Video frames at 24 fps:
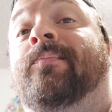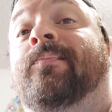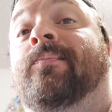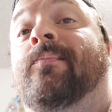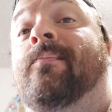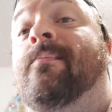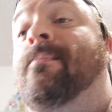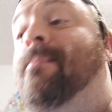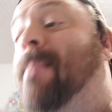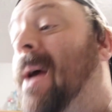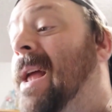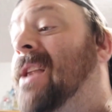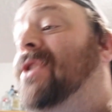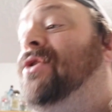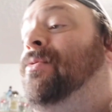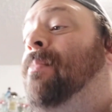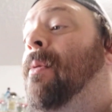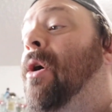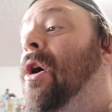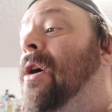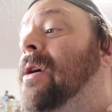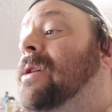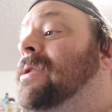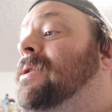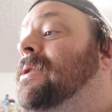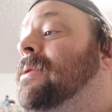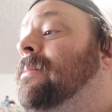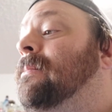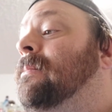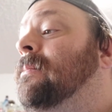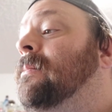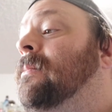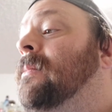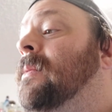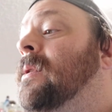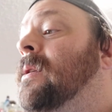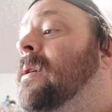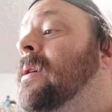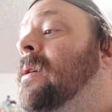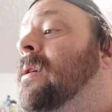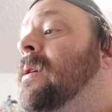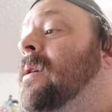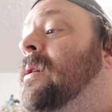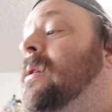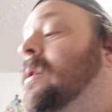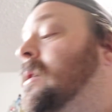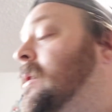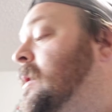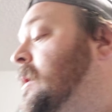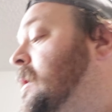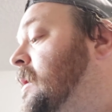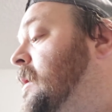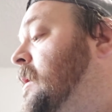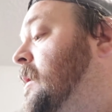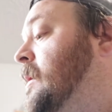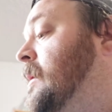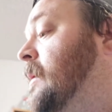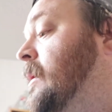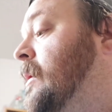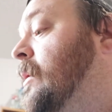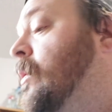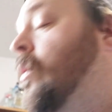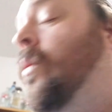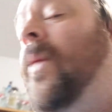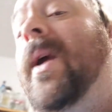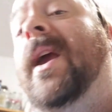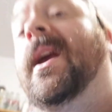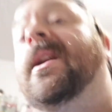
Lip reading: benchmarks. We